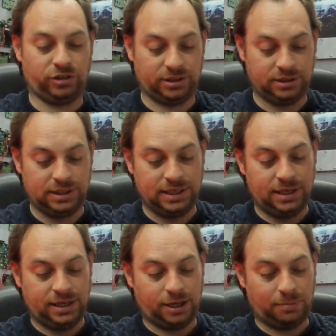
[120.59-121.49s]
It
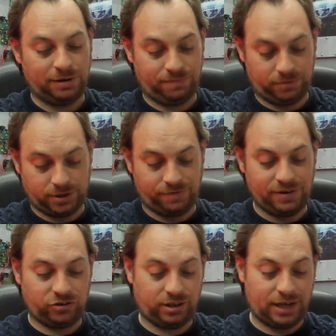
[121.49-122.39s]
kind of fits in there
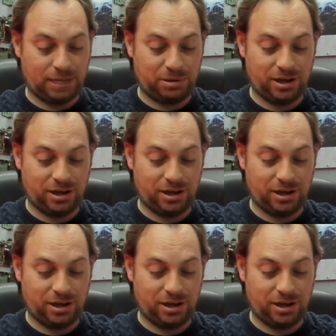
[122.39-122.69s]
perfectly.